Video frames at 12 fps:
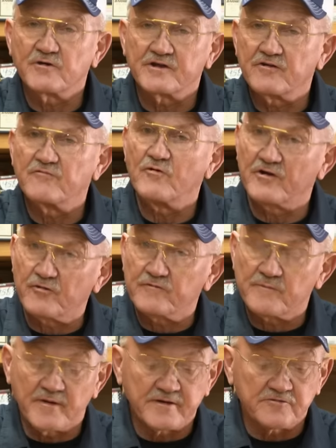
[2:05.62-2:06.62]
where you don't want
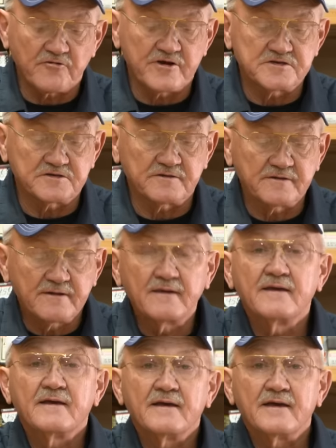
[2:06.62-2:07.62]
over penetration.
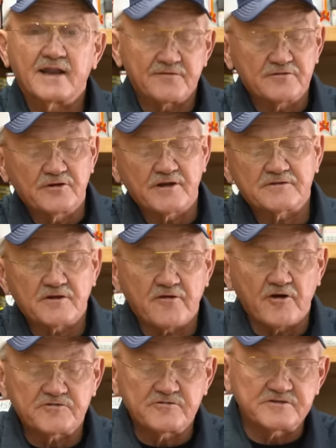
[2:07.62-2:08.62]
And if you look at the
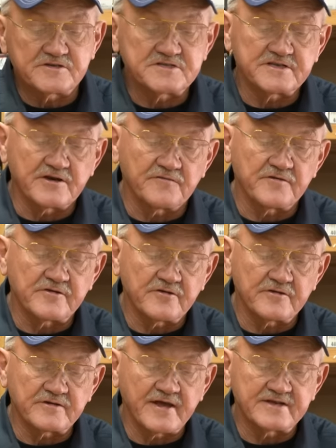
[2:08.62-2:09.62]
cartridge itself, you
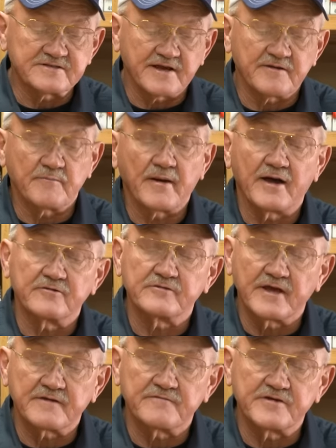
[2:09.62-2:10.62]
know it has like a
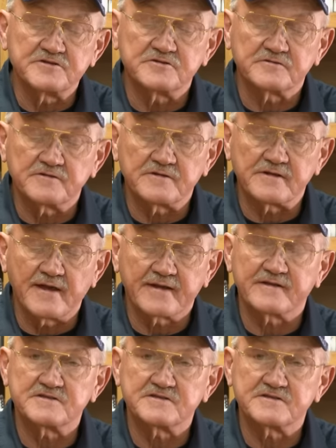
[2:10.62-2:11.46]
bottleneck feature to the neck